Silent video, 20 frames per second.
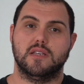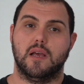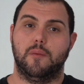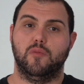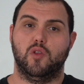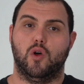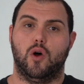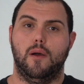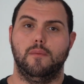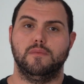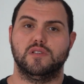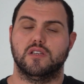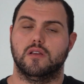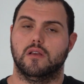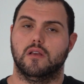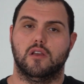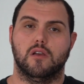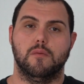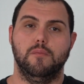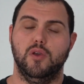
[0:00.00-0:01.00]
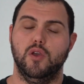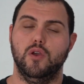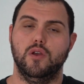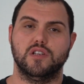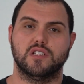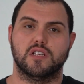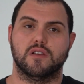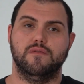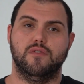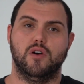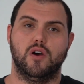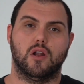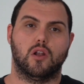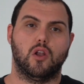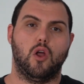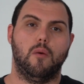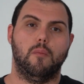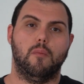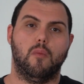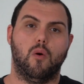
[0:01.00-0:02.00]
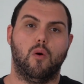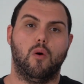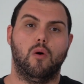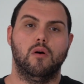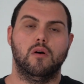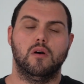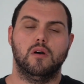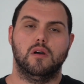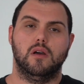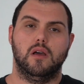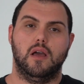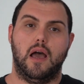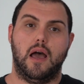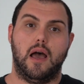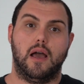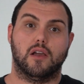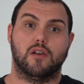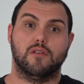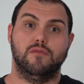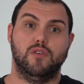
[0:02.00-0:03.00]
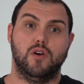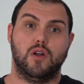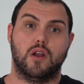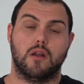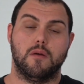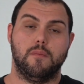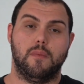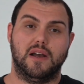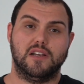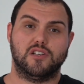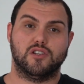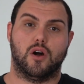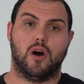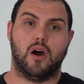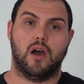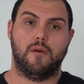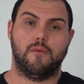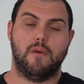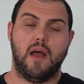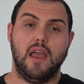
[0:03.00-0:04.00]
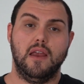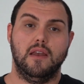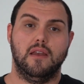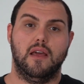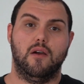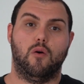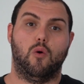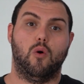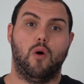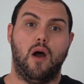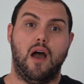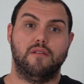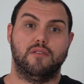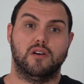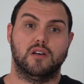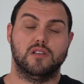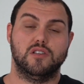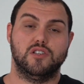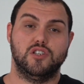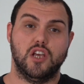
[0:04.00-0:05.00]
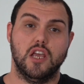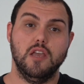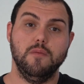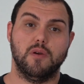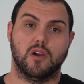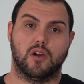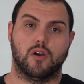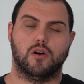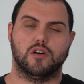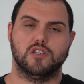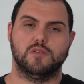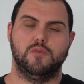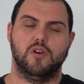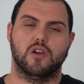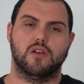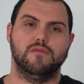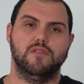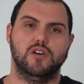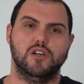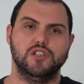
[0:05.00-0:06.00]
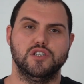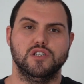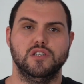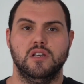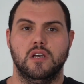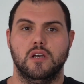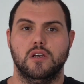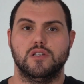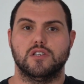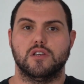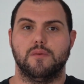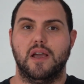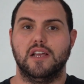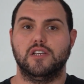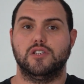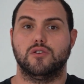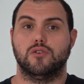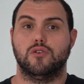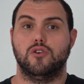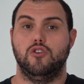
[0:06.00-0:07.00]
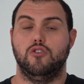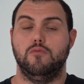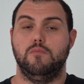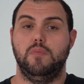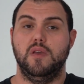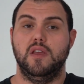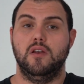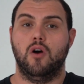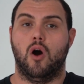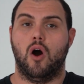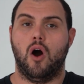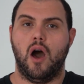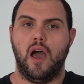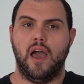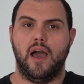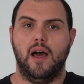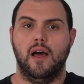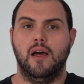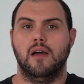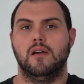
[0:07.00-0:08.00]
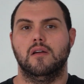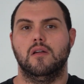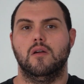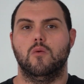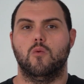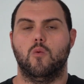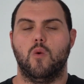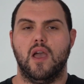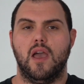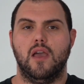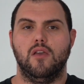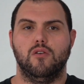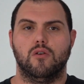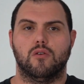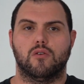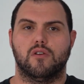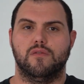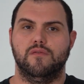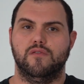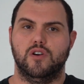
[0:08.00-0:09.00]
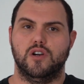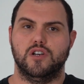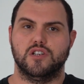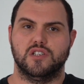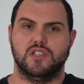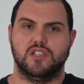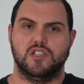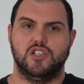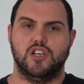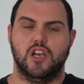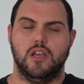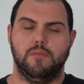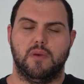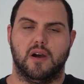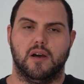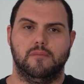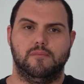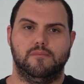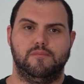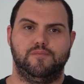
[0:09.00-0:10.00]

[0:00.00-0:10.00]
Sometimes computers convert a lot more, convert at a much higher rate or have a cheaper cost per conversion. So make sure you bid higher where your conversions are cheaper.